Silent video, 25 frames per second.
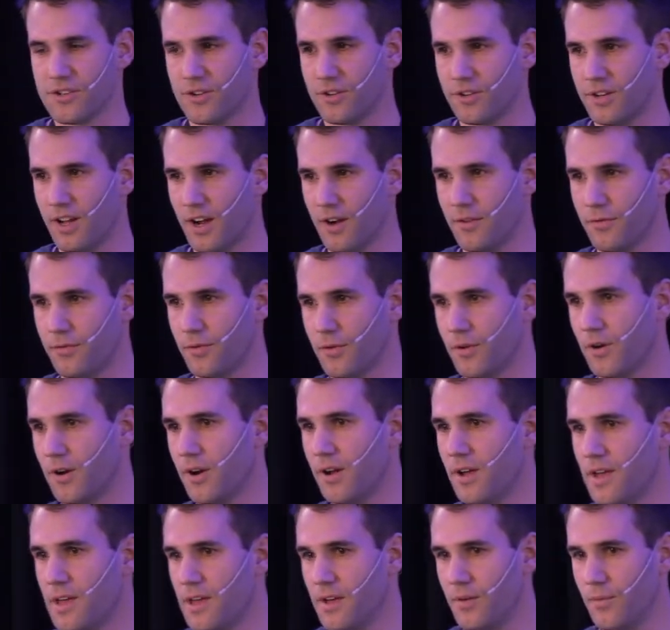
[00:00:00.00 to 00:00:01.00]
So
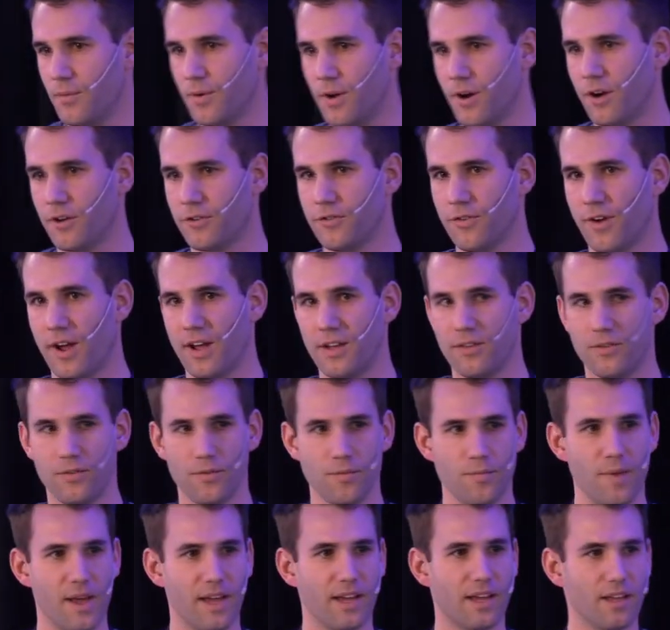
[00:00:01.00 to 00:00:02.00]
therefore, we are trying
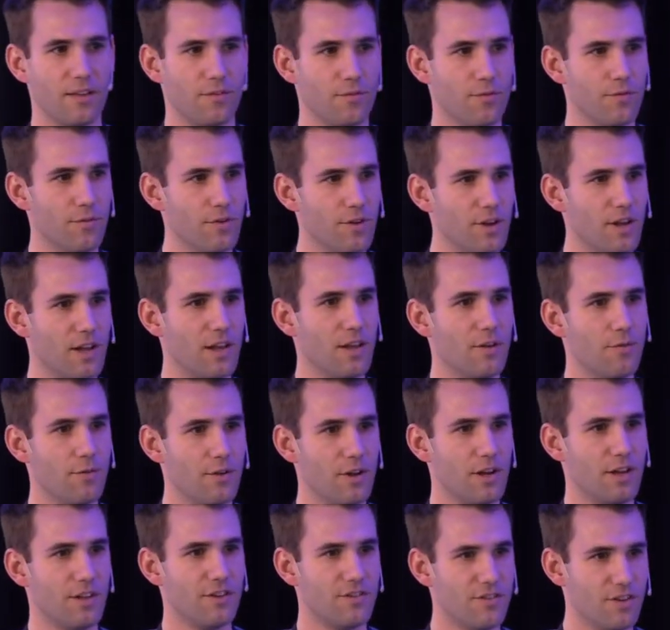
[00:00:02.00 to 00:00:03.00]
to make it really,
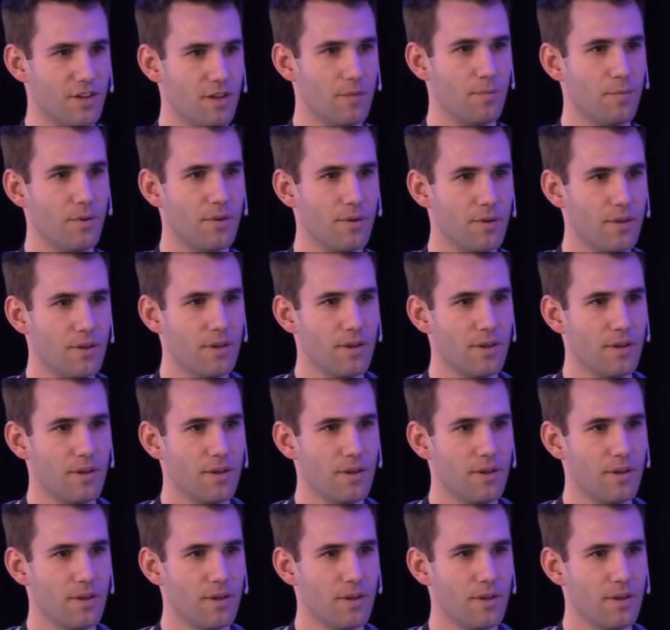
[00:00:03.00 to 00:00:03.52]
really cheap